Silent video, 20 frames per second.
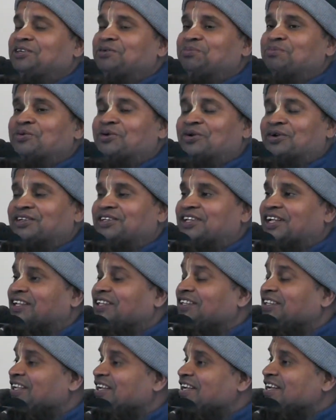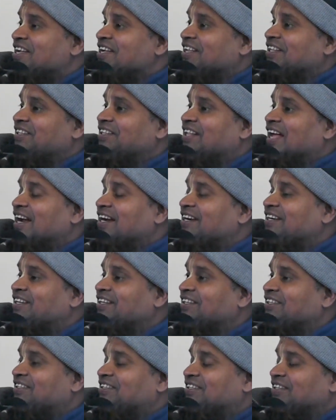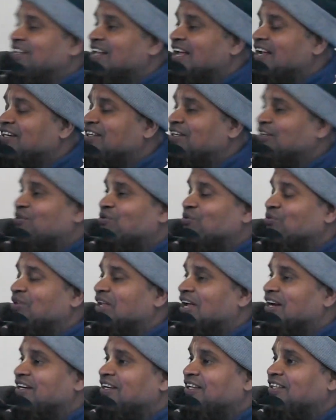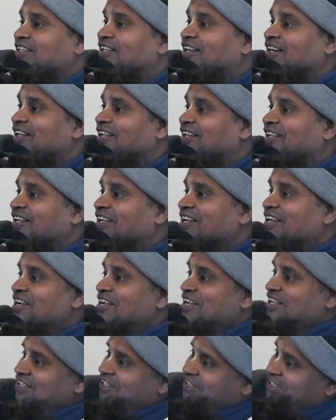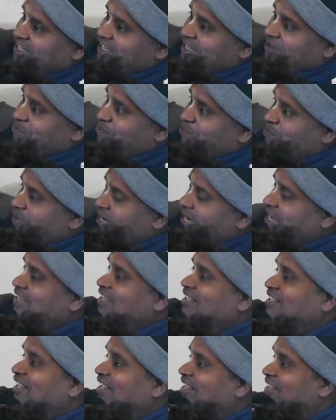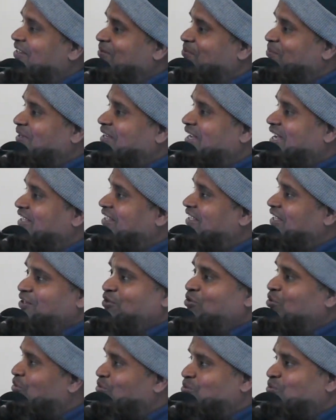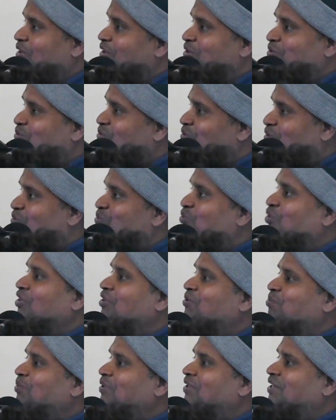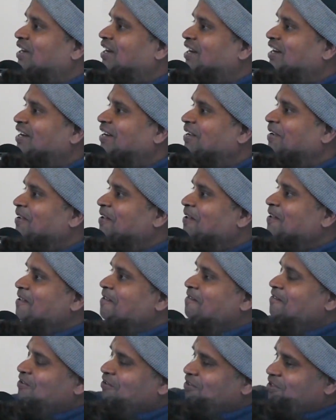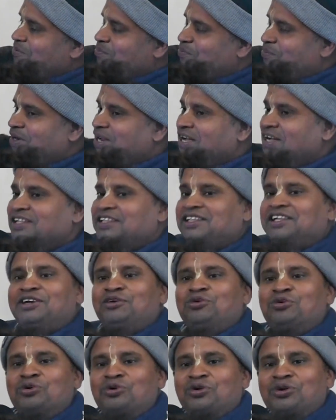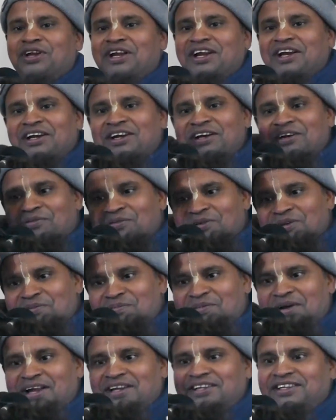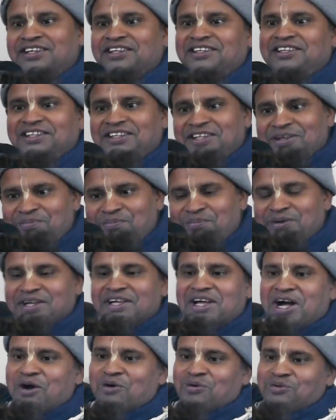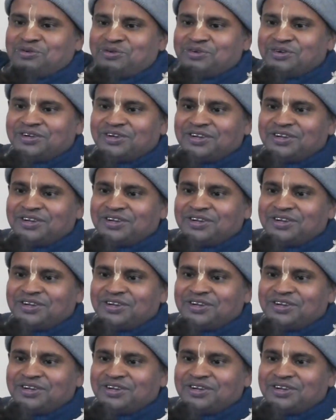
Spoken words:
is more than 90, 92, 93, they break there because they don't want to go to hospital. So they break the door and emergency they bring out.